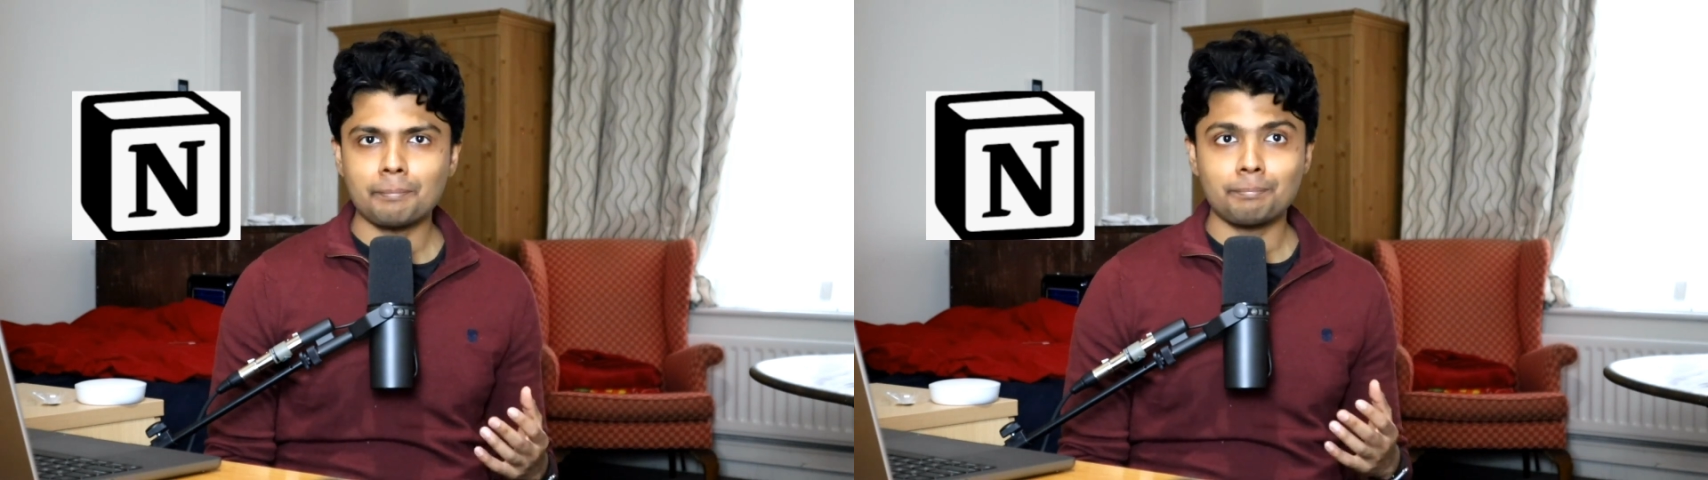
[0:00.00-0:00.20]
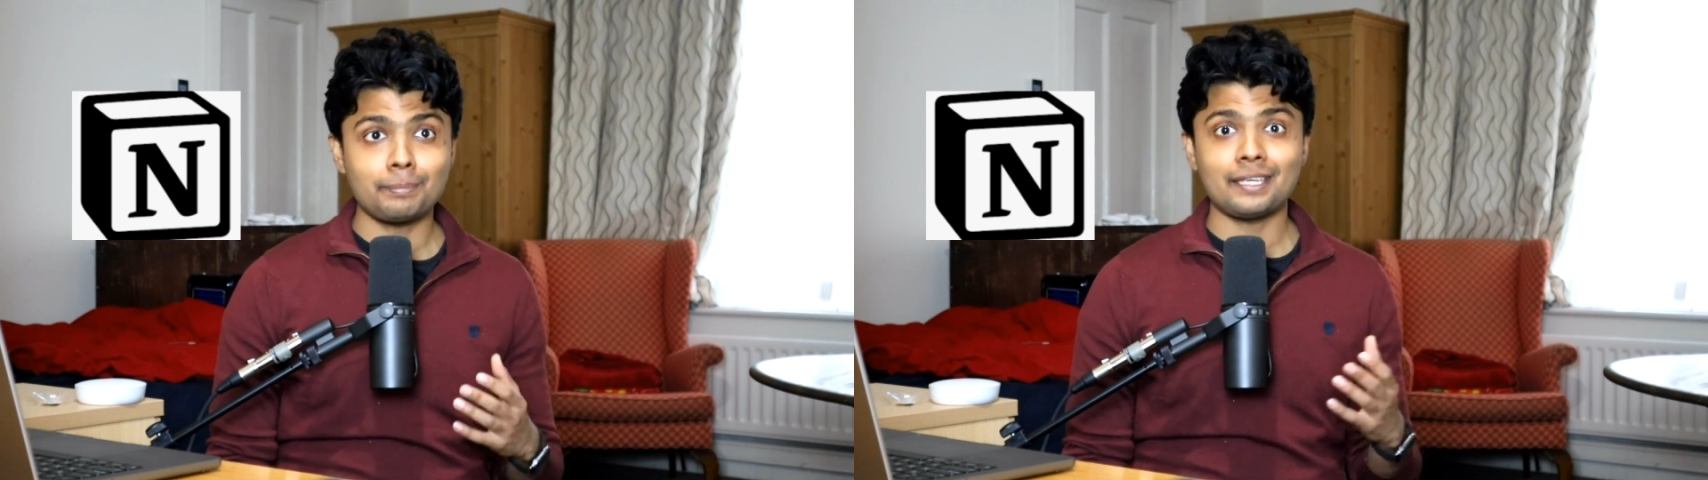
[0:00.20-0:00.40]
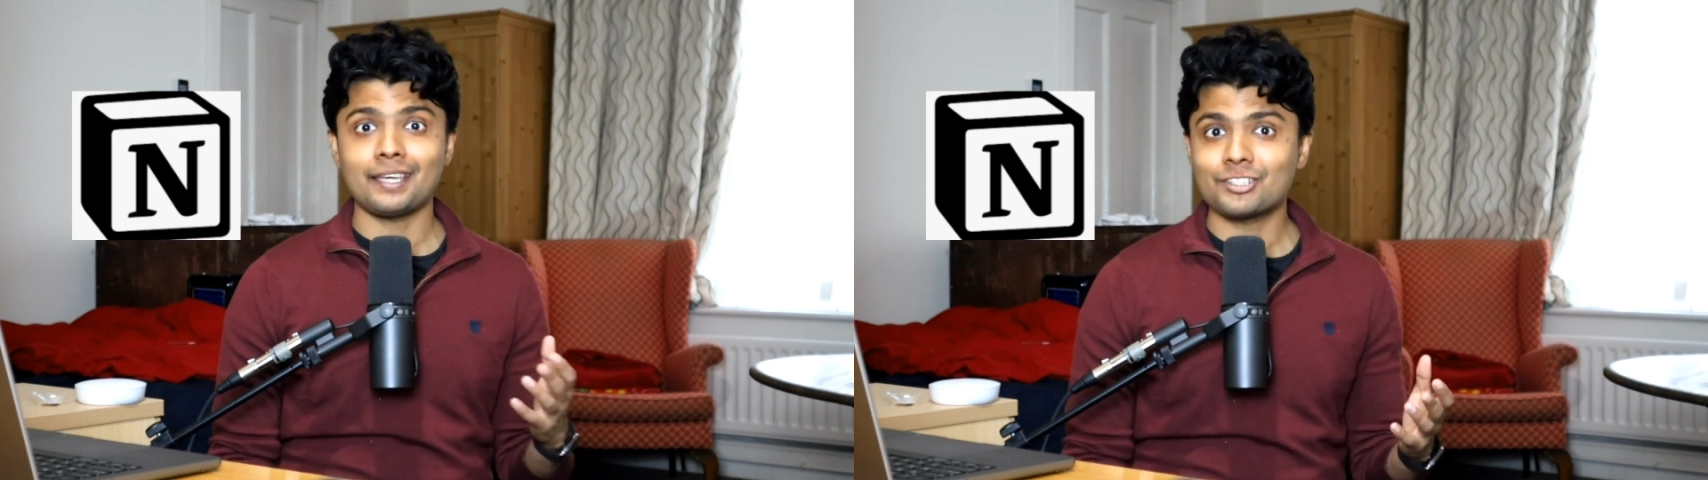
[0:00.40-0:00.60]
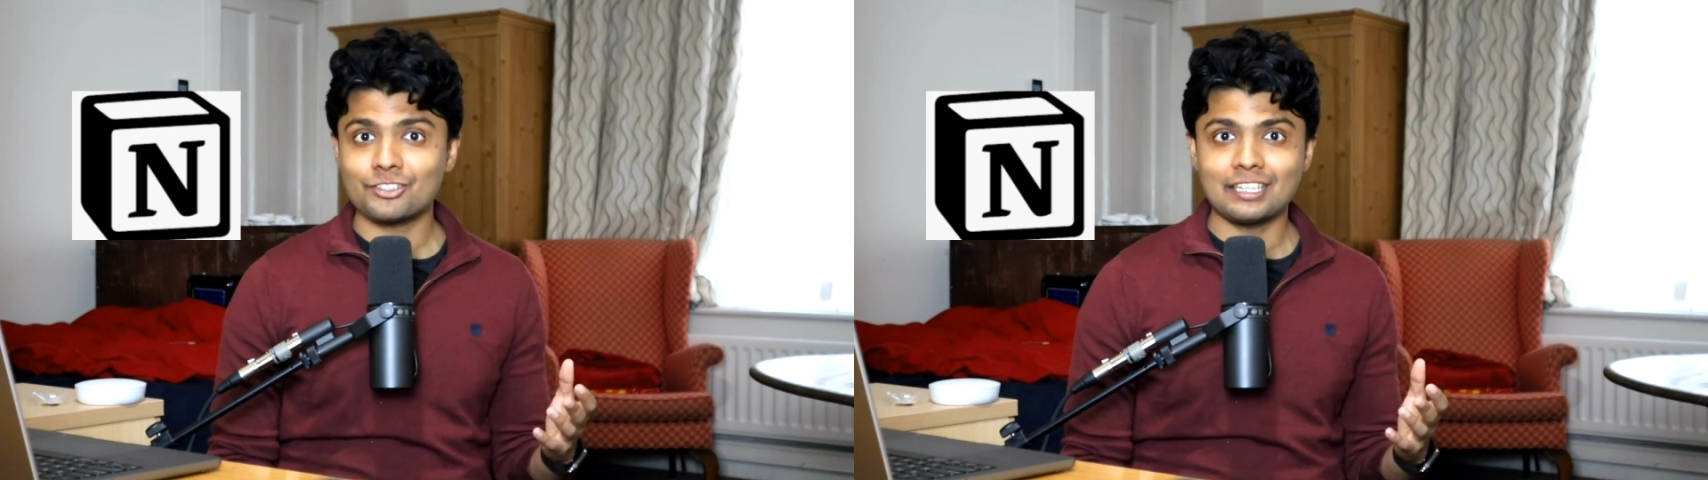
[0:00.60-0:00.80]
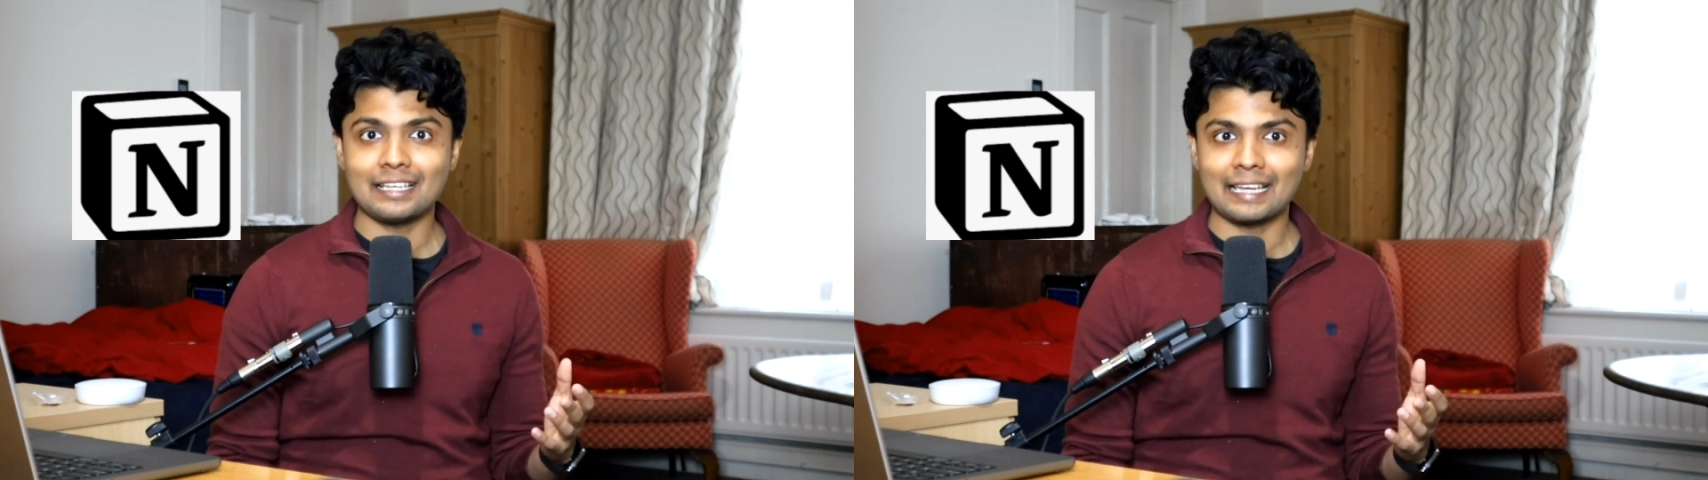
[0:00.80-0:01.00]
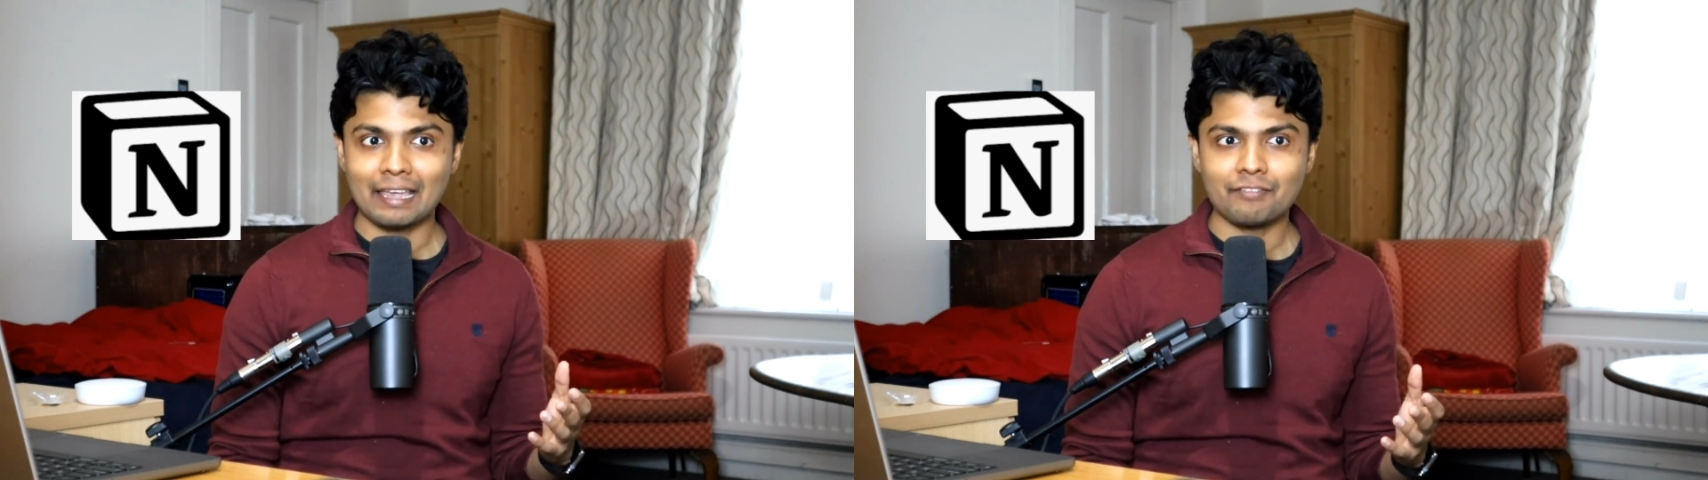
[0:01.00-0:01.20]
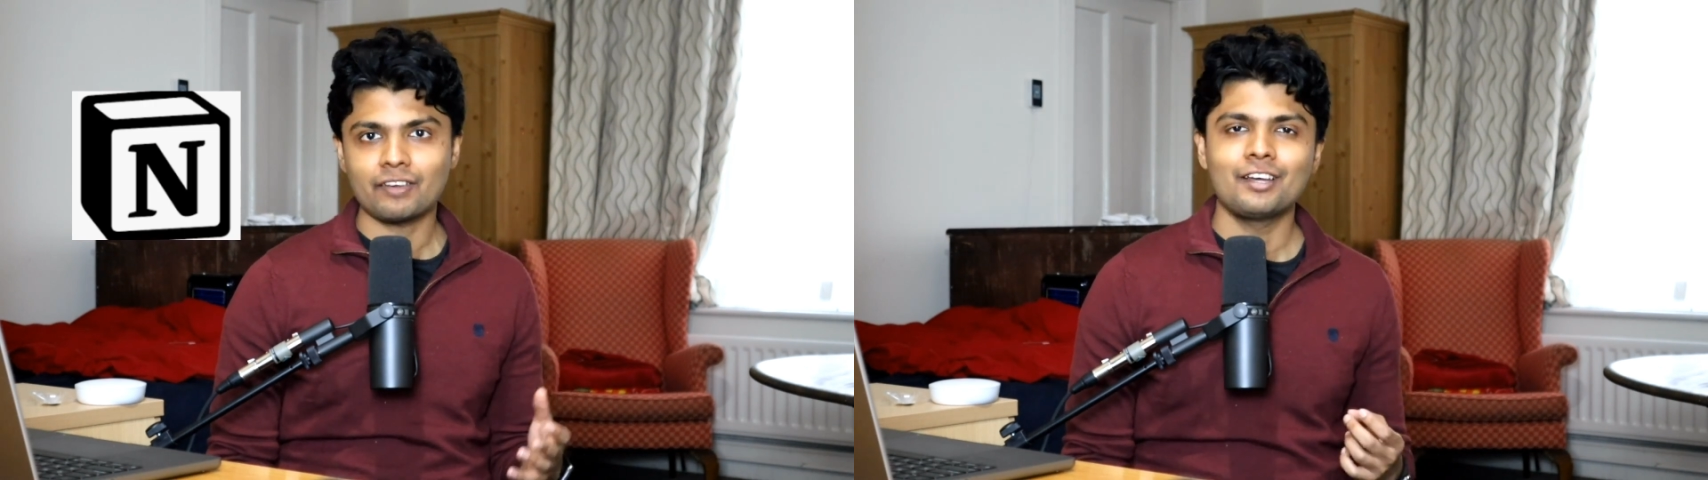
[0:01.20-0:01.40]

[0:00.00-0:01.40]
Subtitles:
PhD life.